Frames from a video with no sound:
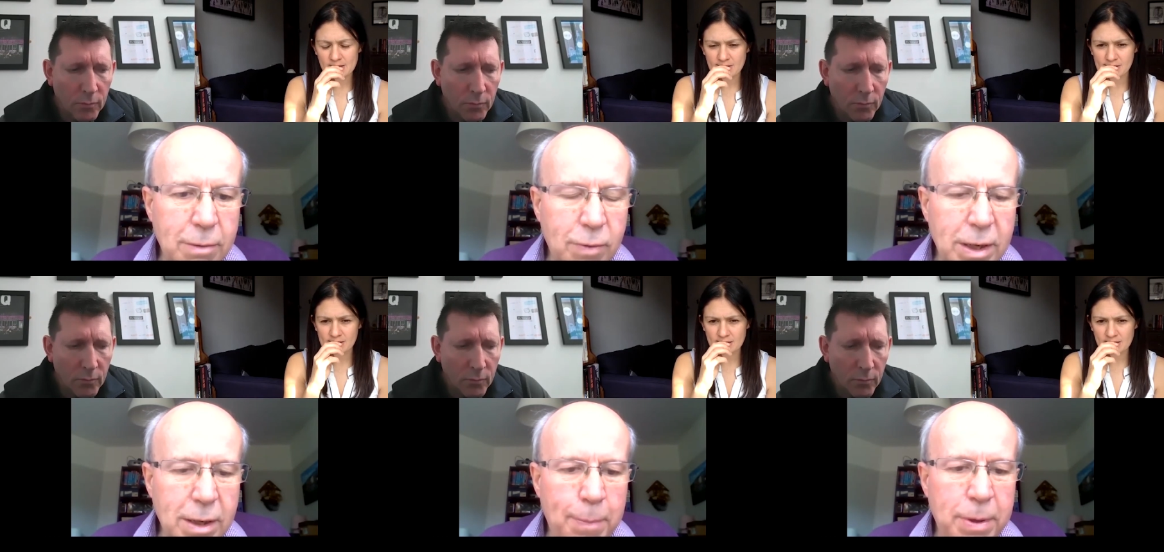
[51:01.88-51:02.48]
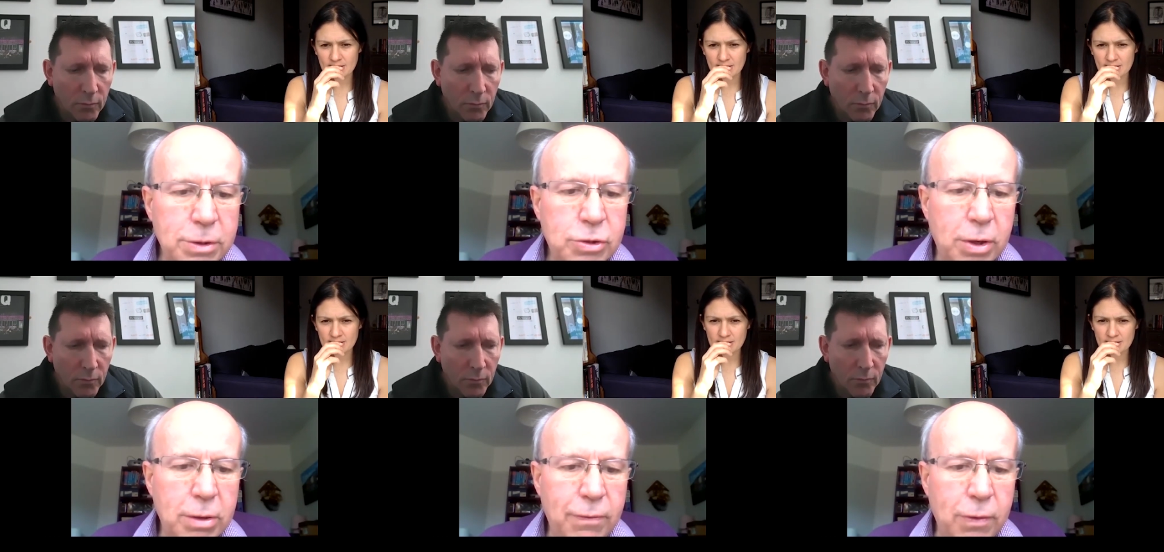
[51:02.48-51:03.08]
Speaker 1: real uphill
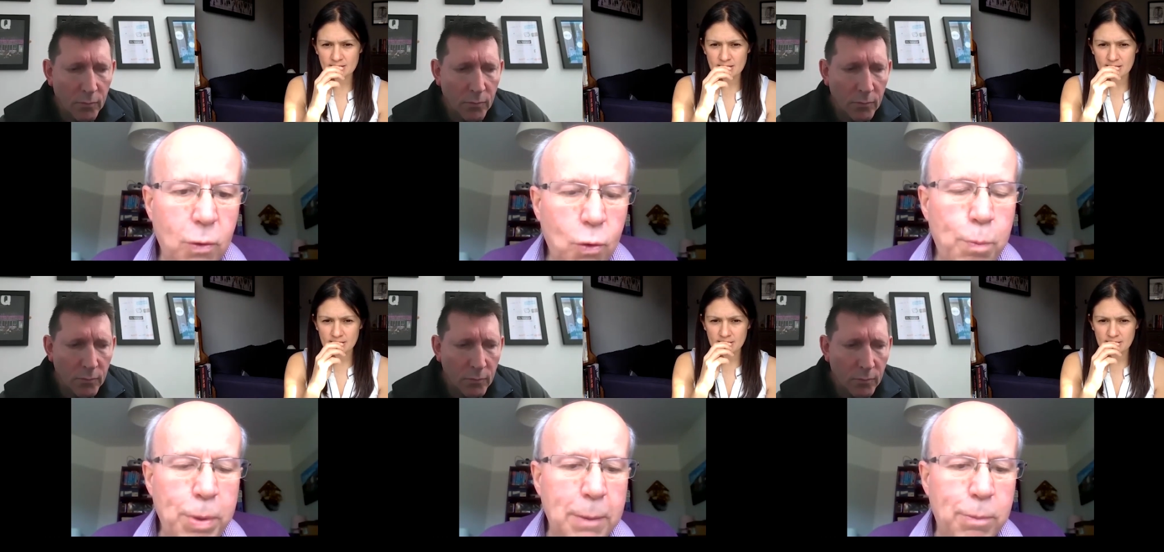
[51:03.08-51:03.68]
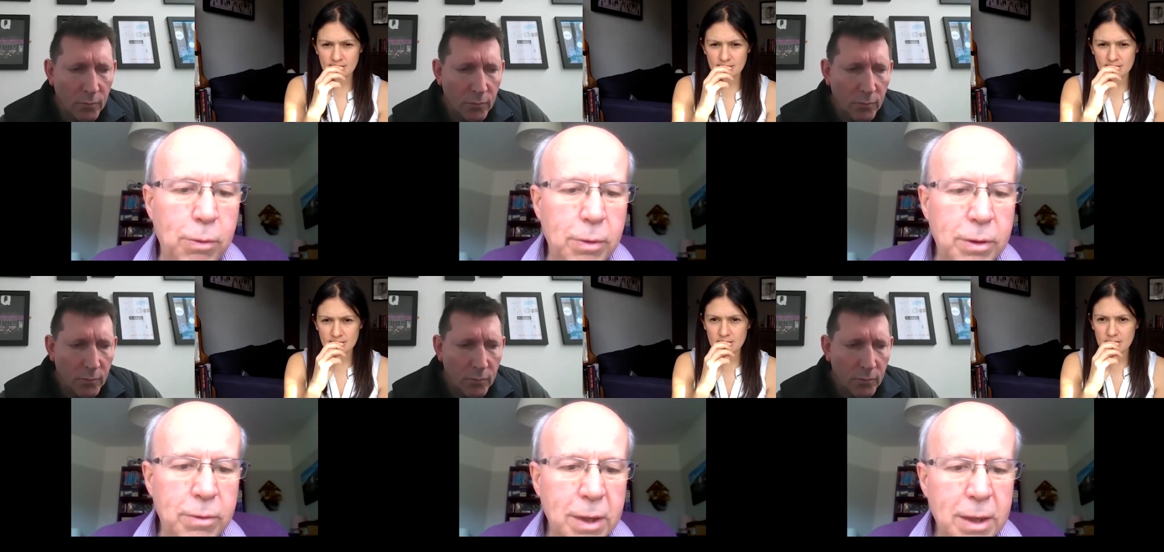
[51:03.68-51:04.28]
struggle for all people
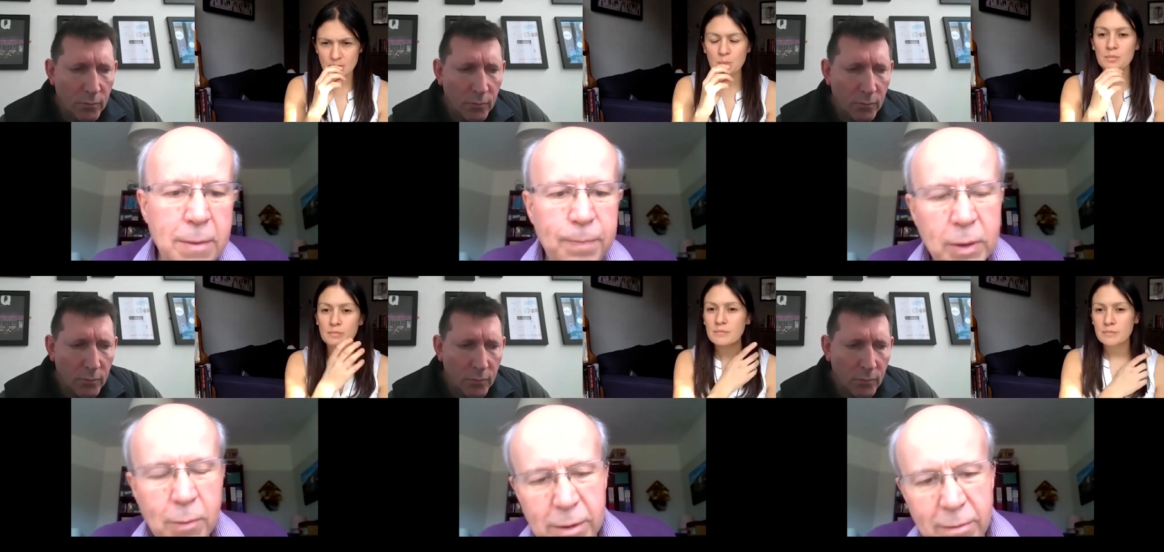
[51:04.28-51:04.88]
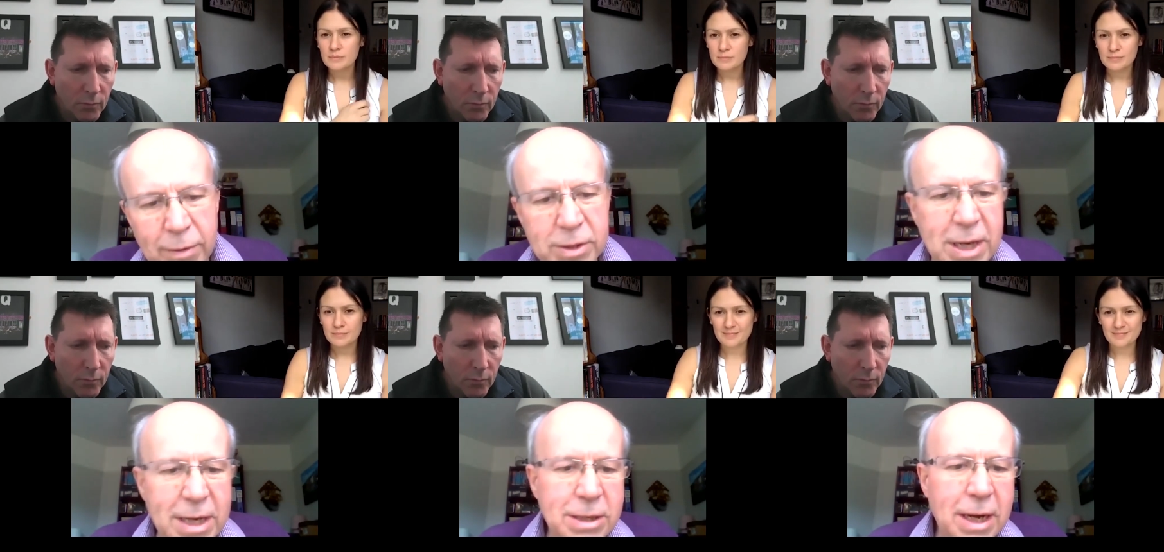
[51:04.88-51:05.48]
who, whether on the
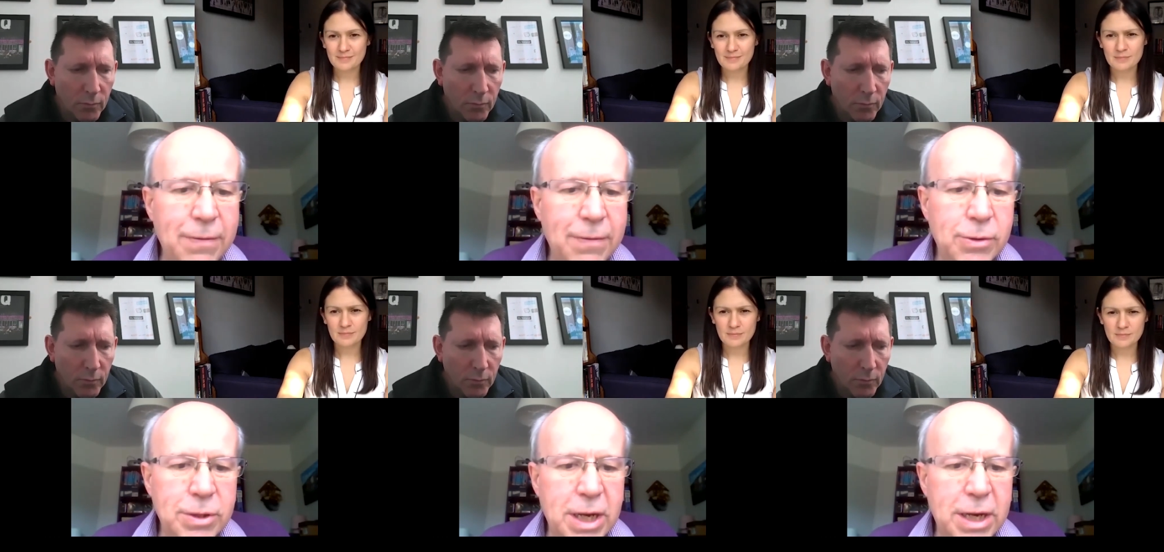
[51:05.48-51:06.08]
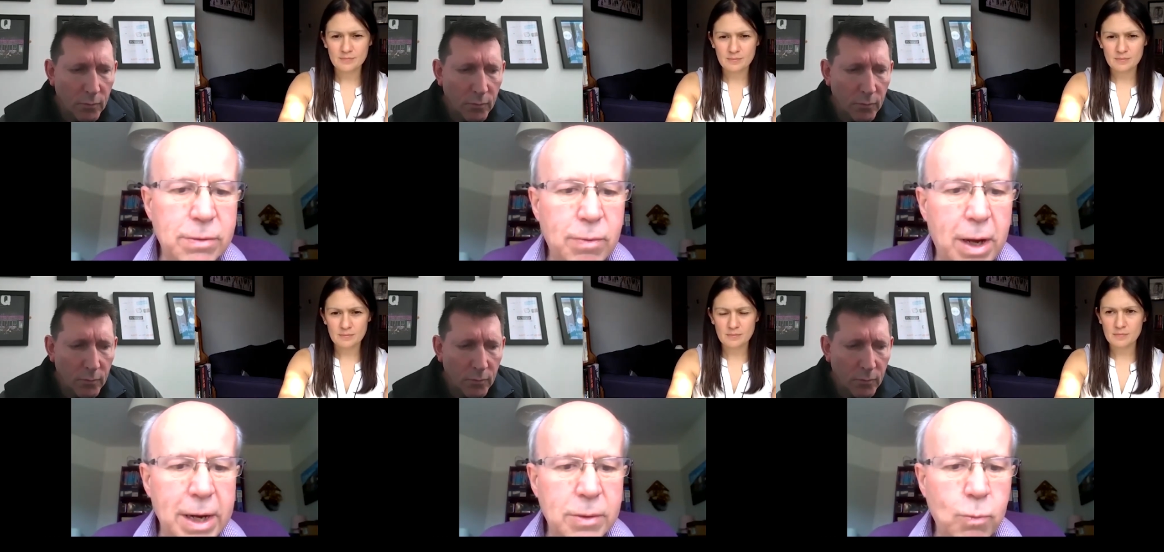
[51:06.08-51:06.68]
centre left or the centre
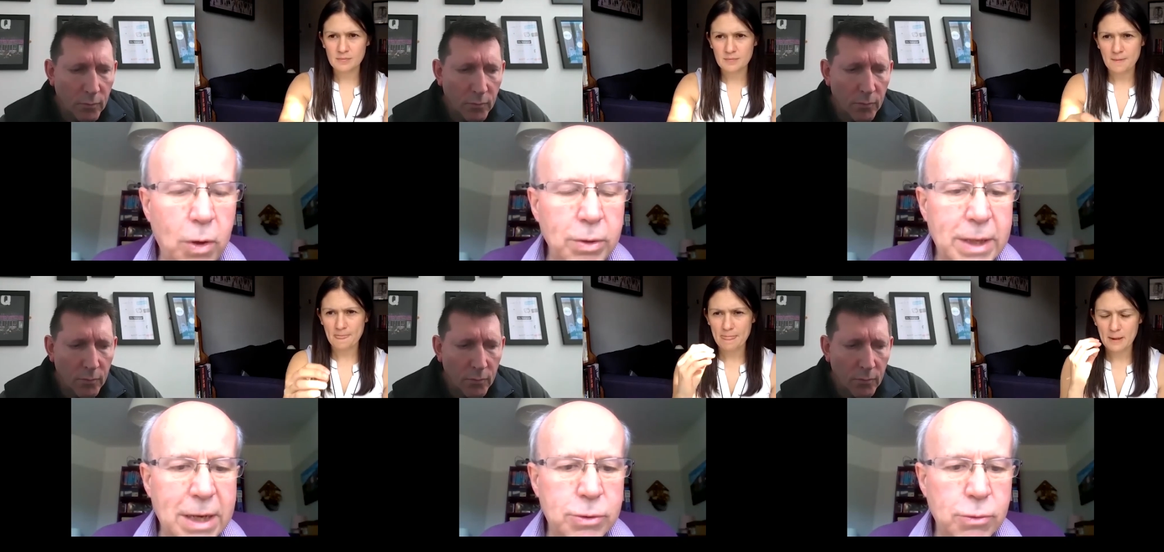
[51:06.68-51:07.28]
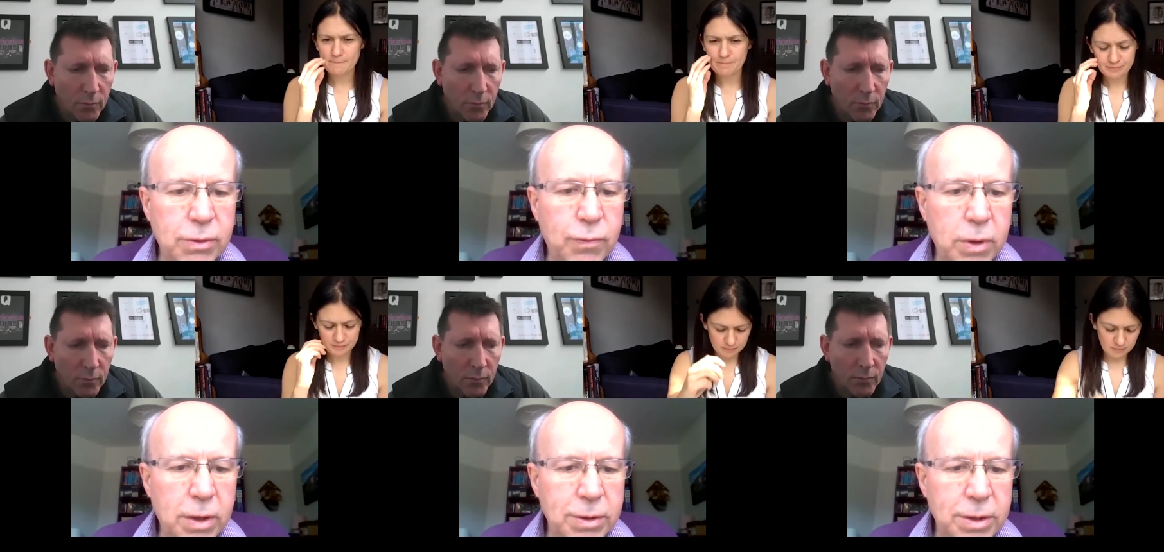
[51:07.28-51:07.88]
right, want that sort of
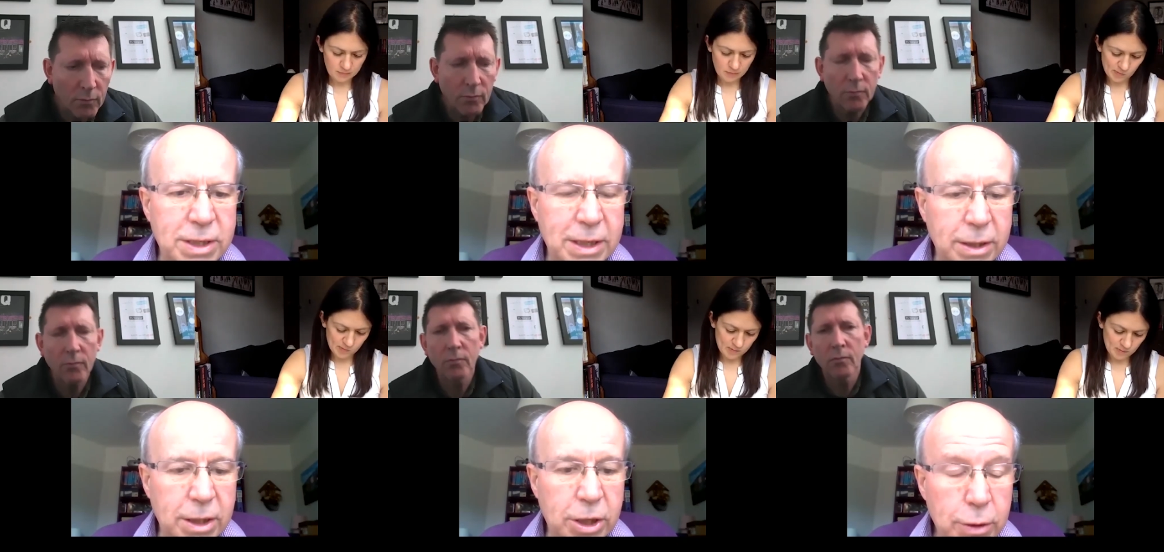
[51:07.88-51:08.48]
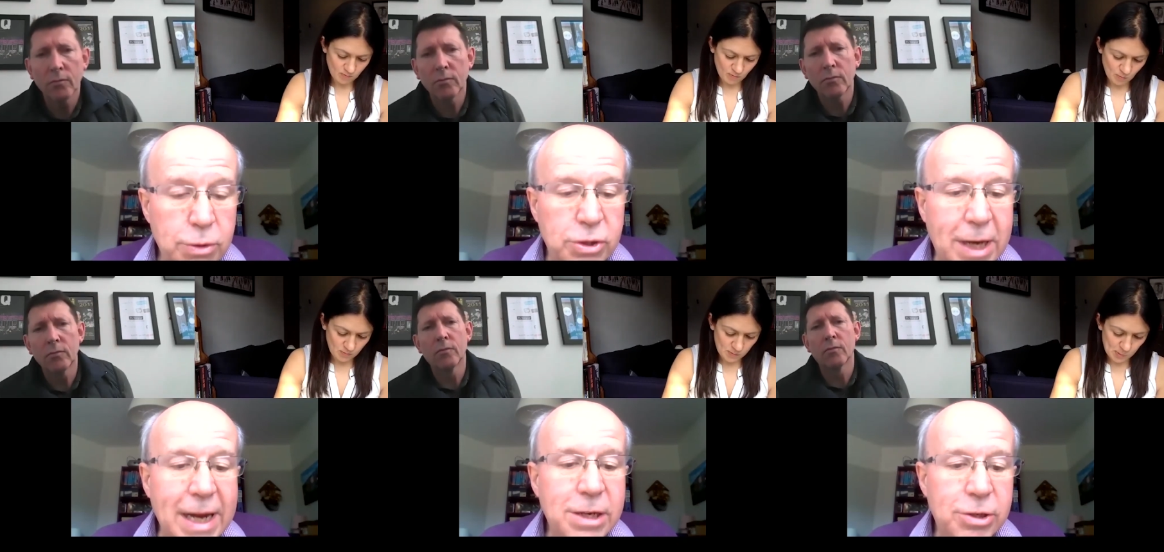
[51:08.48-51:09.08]
world and see the huge
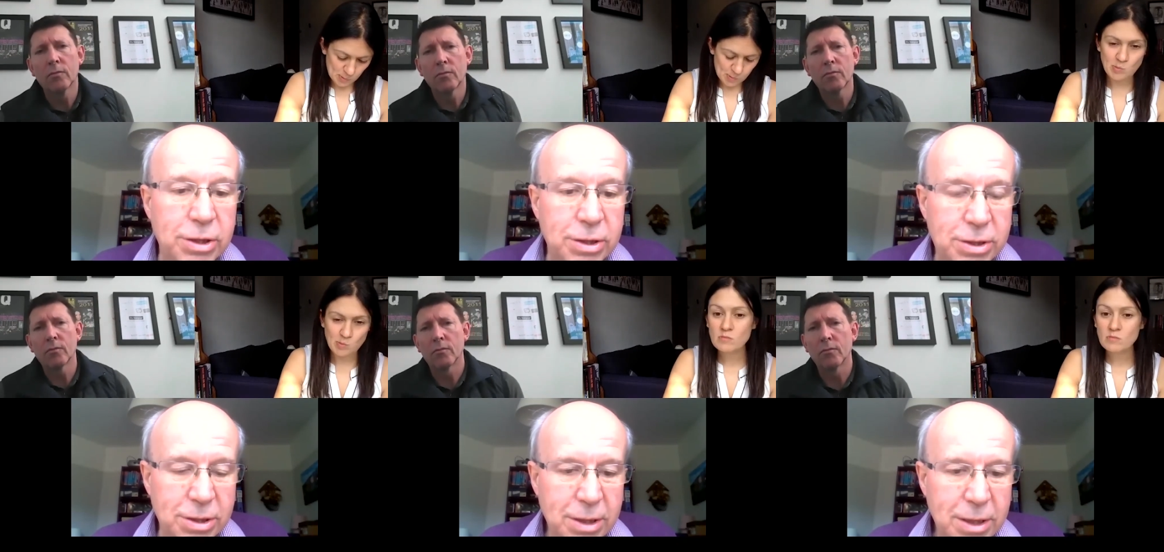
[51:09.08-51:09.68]
dangers